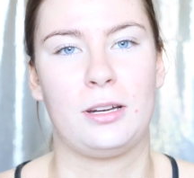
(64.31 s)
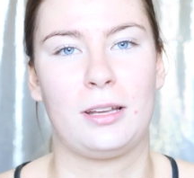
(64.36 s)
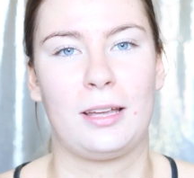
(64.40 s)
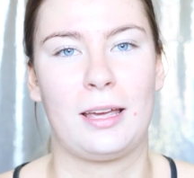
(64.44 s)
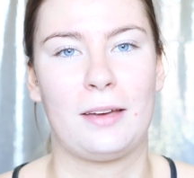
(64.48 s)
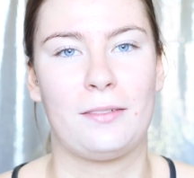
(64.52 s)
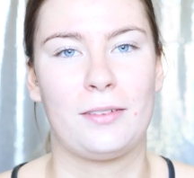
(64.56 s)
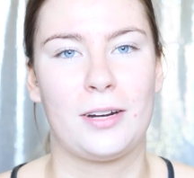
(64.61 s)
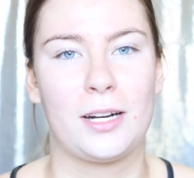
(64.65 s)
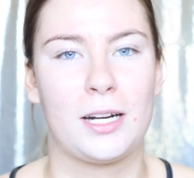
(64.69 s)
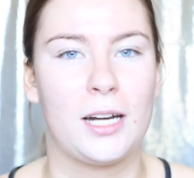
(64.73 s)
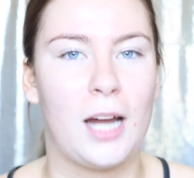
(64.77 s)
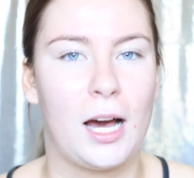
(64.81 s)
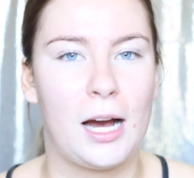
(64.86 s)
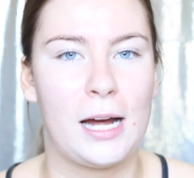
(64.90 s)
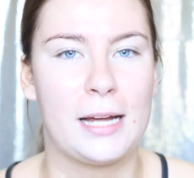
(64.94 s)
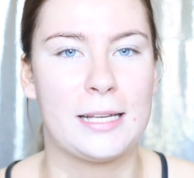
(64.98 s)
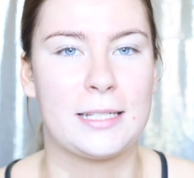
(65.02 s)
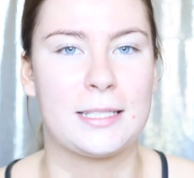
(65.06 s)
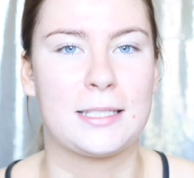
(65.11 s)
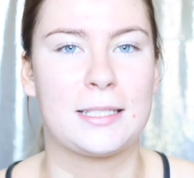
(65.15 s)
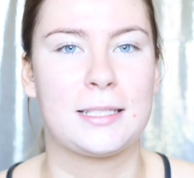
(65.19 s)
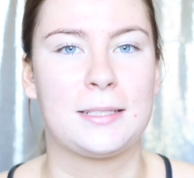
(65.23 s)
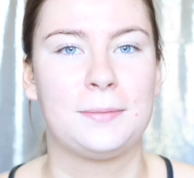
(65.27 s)
and give it a
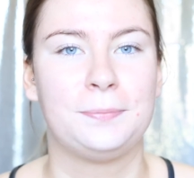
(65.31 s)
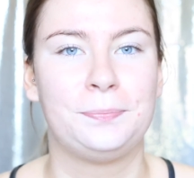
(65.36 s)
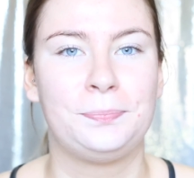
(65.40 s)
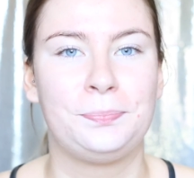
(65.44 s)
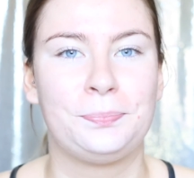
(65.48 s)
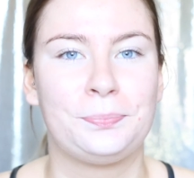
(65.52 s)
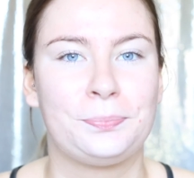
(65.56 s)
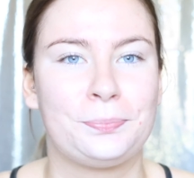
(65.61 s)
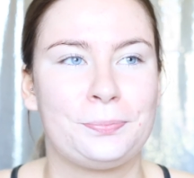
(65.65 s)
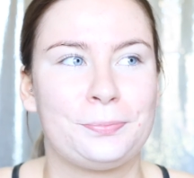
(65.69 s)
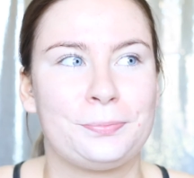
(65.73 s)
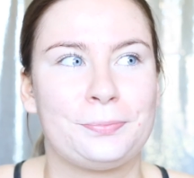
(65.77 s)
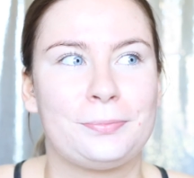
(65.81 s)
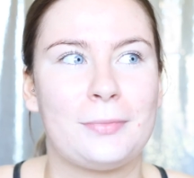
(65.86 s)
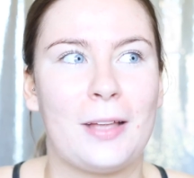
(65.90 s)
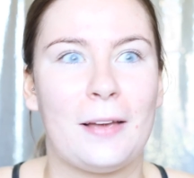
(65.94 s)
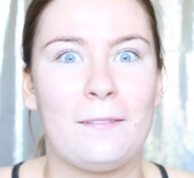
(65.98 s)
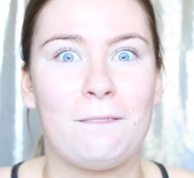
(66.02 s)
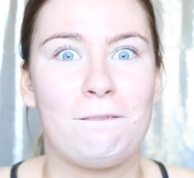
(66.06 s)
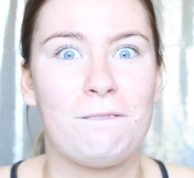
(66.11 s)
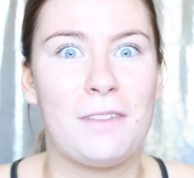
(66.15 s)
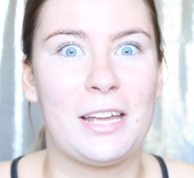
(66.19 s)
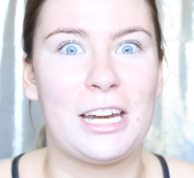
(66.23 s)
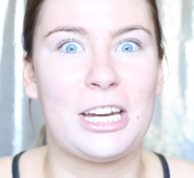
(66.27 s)
nice
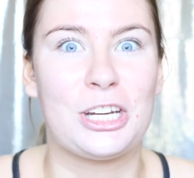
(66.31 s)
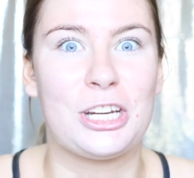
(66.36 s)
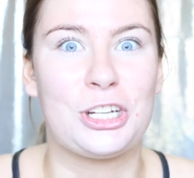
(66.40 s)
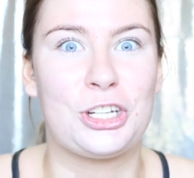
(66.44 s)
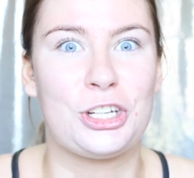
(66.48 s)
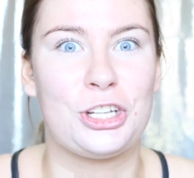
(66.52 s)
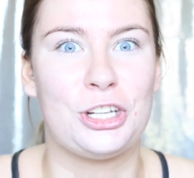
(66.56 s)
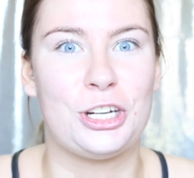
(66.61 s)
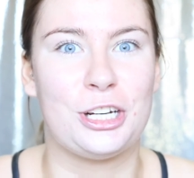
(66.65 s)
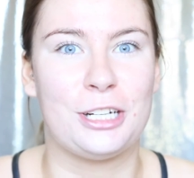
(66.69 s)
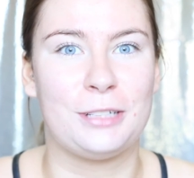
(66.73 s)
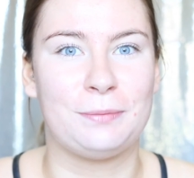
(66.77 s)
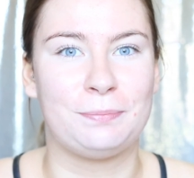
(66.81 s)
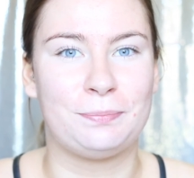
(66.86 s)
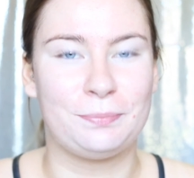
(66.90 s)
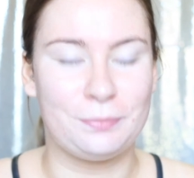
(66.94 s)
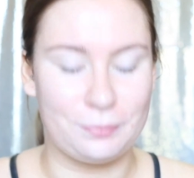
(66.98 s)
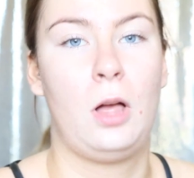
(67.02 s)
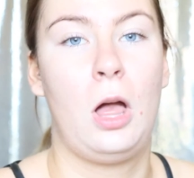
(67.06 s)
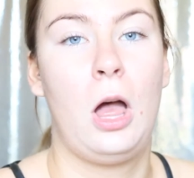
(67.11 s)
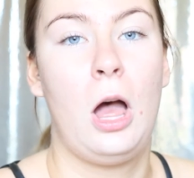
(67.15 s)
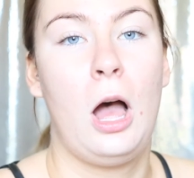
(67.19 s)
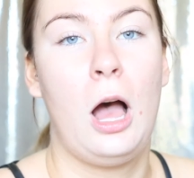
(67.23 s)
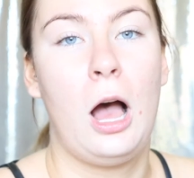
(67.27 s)
finish, you know.
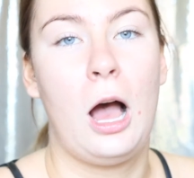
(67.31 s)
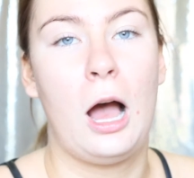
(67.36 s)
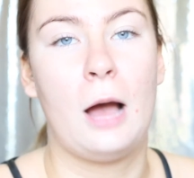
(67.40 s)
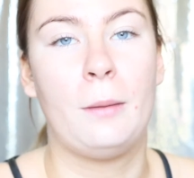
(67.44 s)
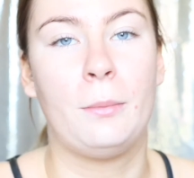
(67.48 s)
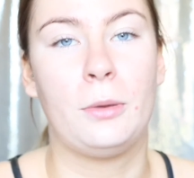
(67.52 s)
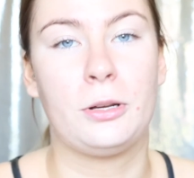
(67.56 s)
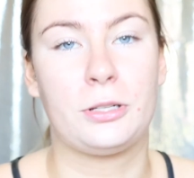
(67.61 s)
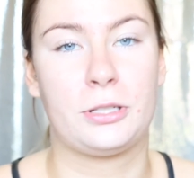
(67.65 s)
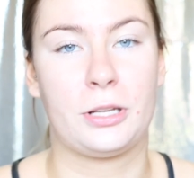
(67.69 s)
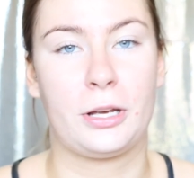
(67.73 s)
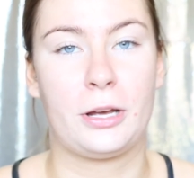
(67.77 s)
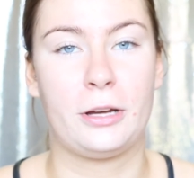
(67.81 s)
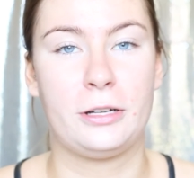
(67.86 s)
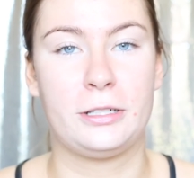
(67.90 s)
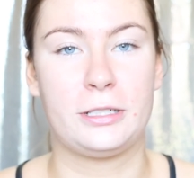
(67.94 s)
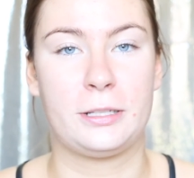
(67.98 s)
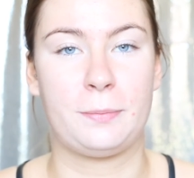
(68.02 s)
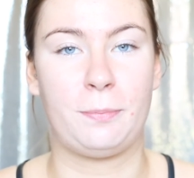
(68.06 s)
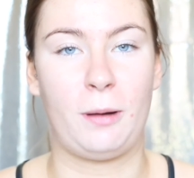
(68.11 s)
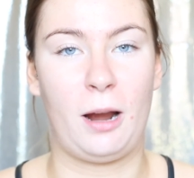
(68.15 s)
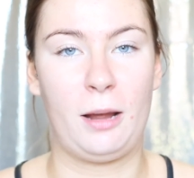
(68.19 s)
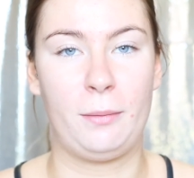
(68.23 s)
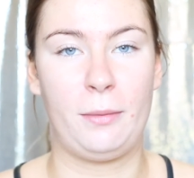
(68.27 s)
I'm also going
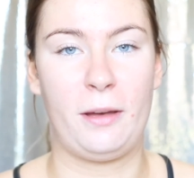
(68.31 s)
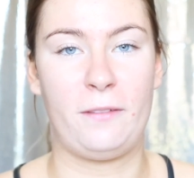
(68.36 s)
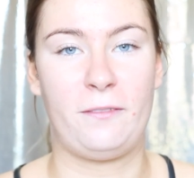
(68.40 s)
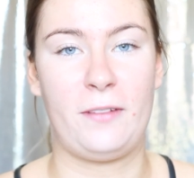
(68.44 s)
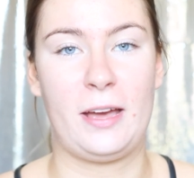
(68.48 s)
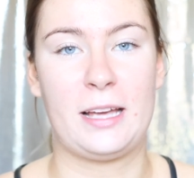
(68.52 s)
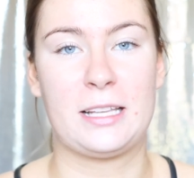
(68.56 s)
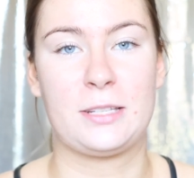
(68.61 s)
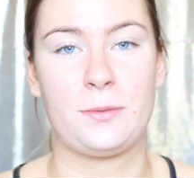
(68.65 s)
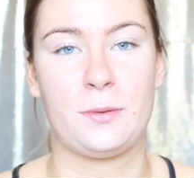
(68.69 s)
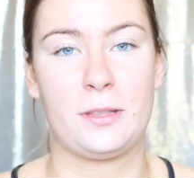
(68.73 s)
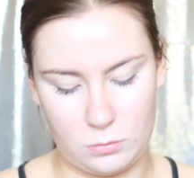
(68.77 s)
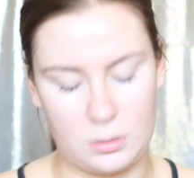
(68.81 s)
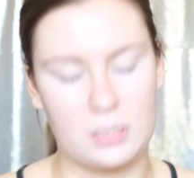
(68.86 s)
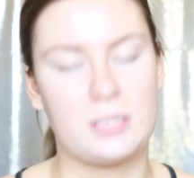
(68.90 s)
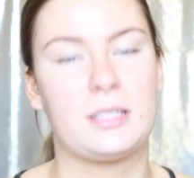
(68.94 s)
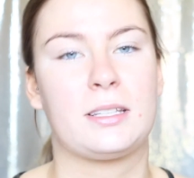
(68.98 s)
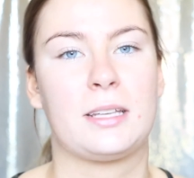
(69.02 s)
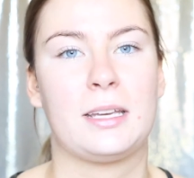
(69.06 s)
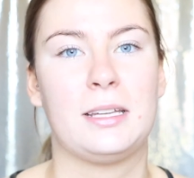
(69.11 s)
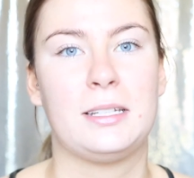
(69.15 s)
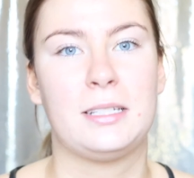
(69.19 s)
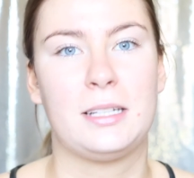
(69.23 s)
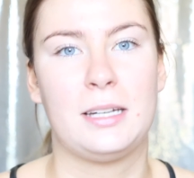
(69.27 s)
to prime my face with the
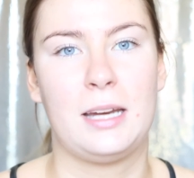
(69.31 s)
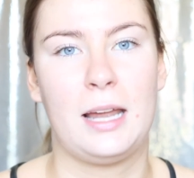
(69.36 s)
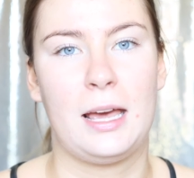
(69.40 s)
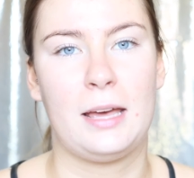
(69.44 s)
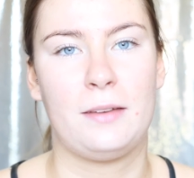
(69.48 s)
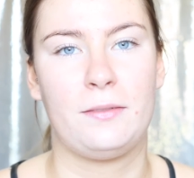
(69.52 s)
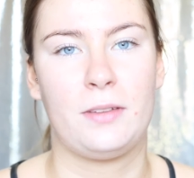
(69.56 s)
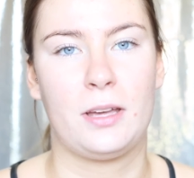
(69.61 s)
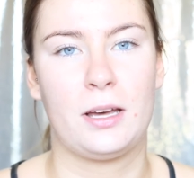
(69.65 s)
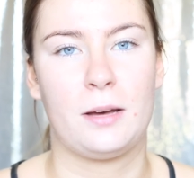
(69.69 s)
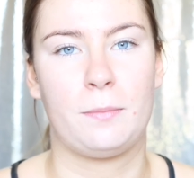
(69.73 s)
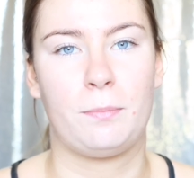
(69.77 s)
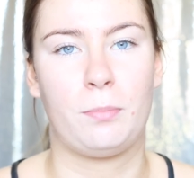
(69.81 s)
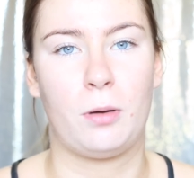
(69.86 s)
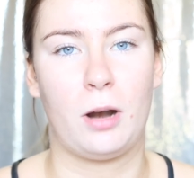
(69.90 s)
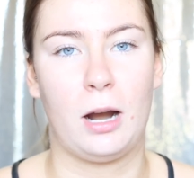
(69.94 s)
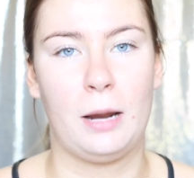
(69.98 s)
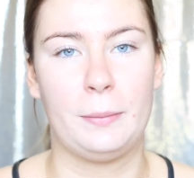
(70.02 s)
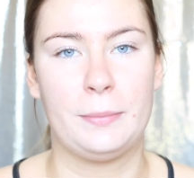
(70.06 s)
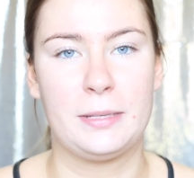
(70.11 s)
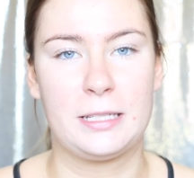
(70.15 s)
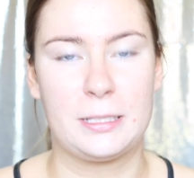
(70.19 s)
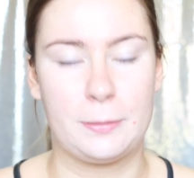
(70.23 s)
Skindinavia primer